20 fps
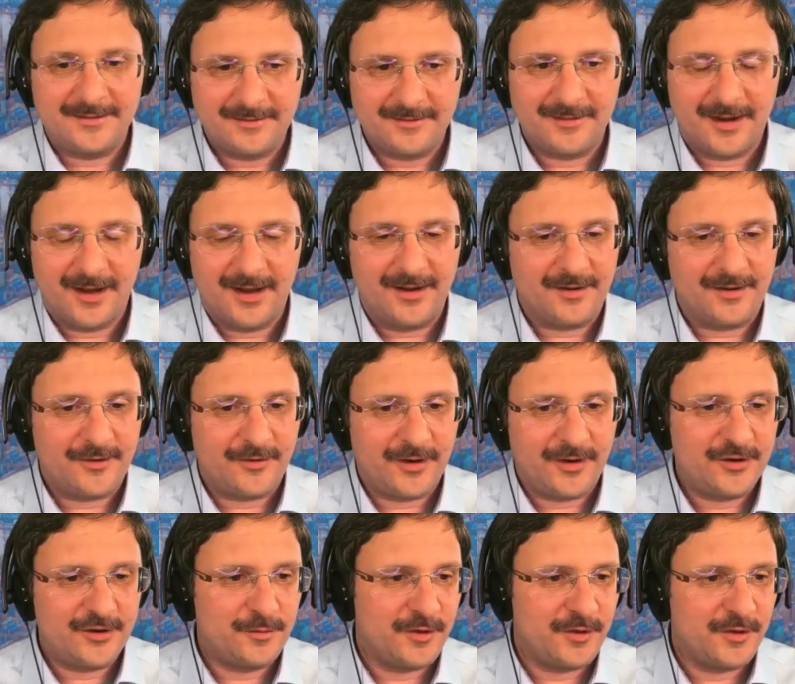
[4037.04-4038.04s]
I'll try
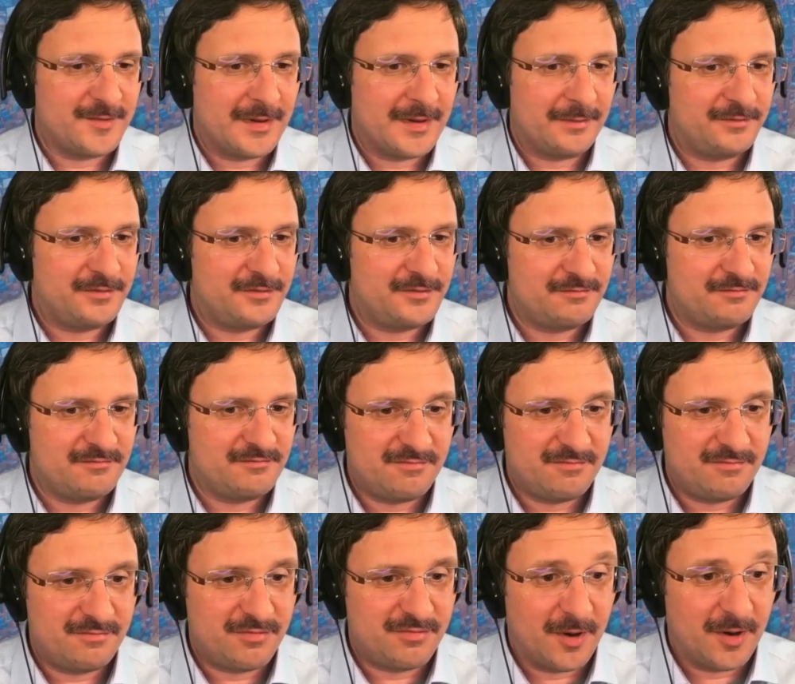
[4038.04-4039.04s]
to put them up
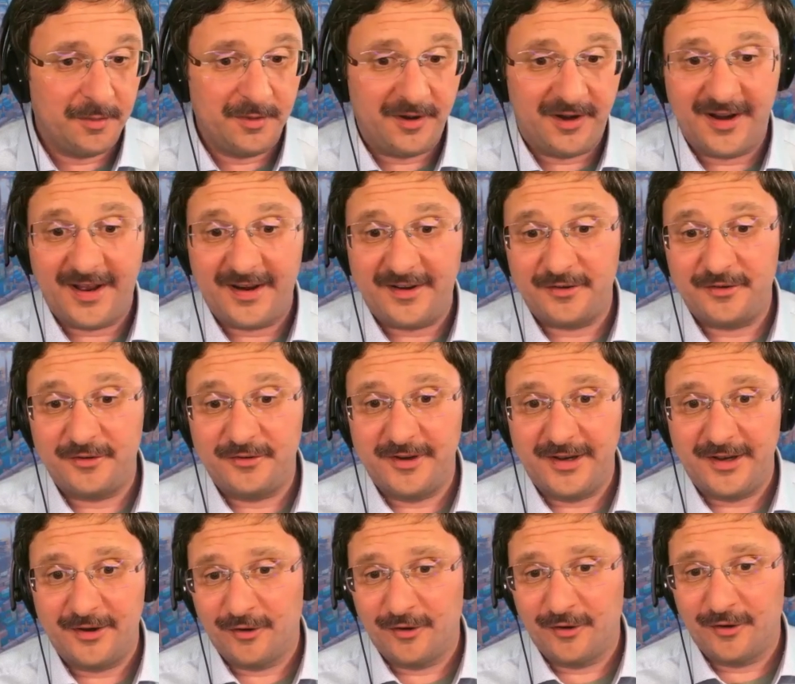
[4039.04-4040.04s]
probably later
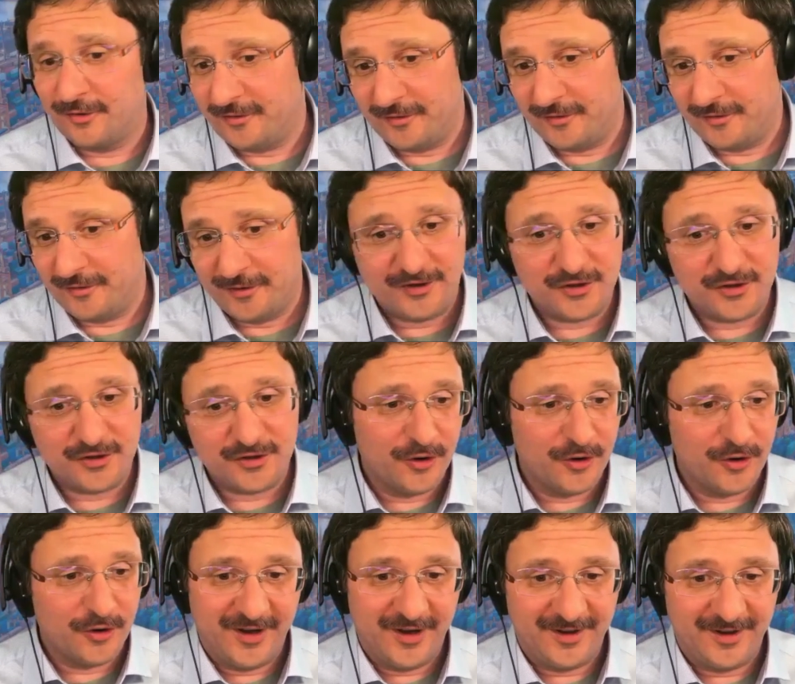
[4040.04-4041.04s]
today or early
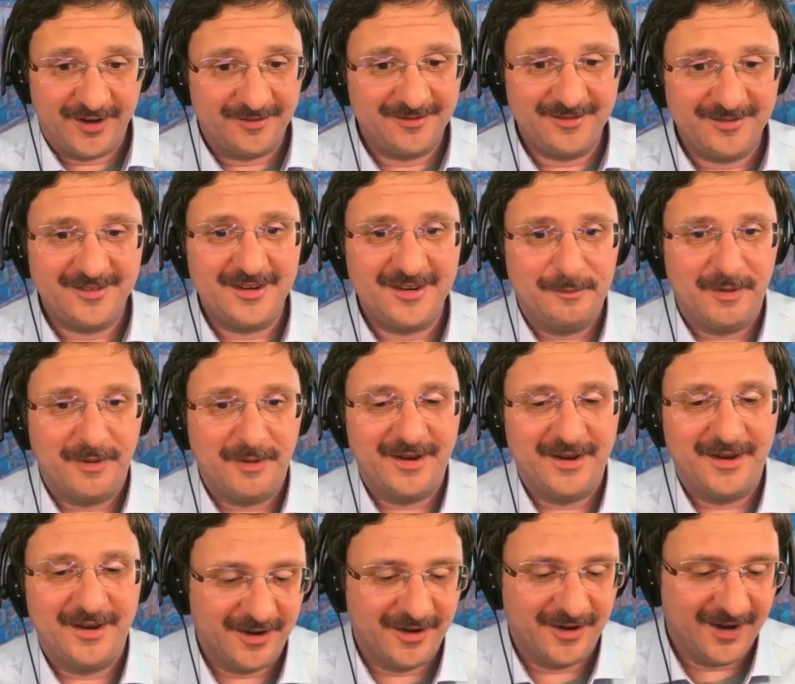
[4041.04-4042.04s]
tomorrow morning,
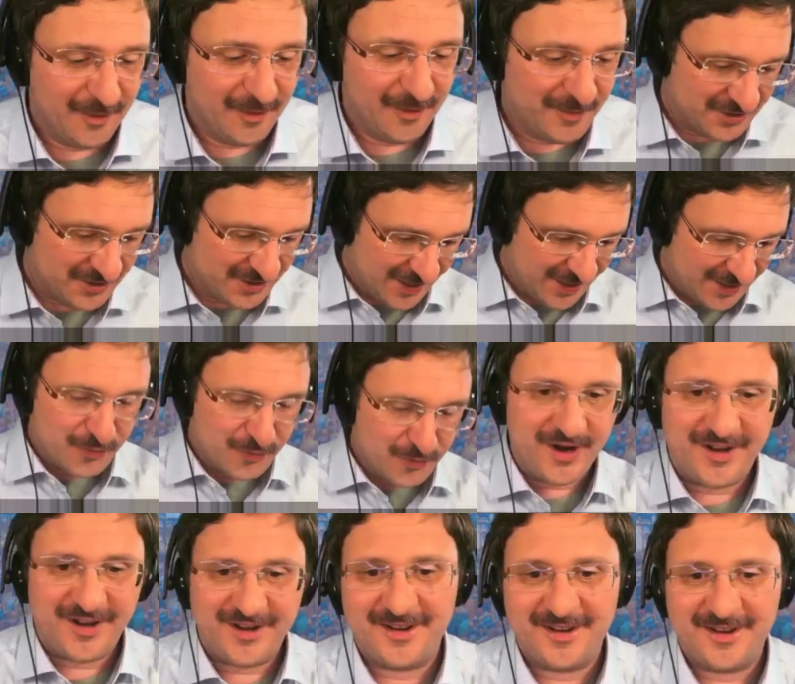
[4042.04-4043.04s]
depending on how much other
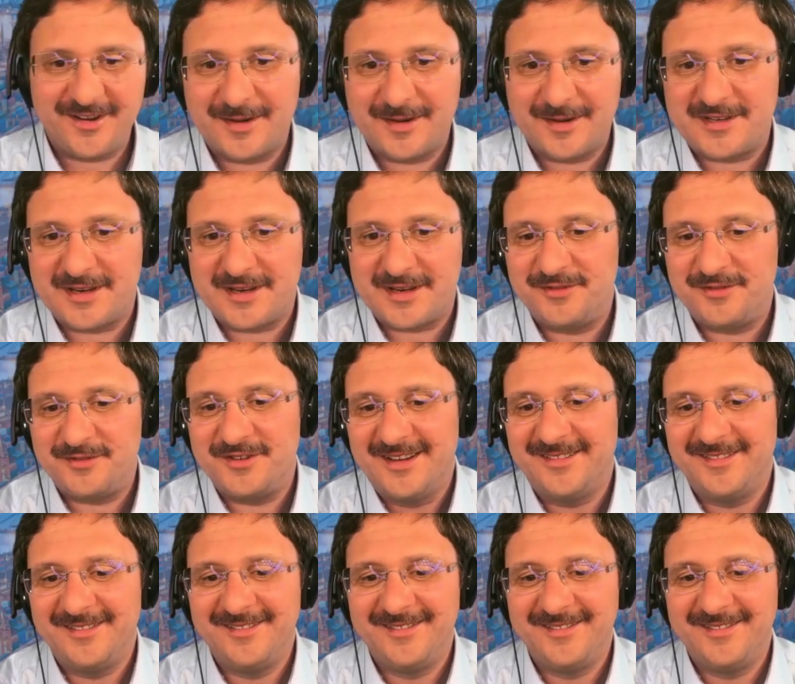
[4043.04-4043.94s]
work comes up today.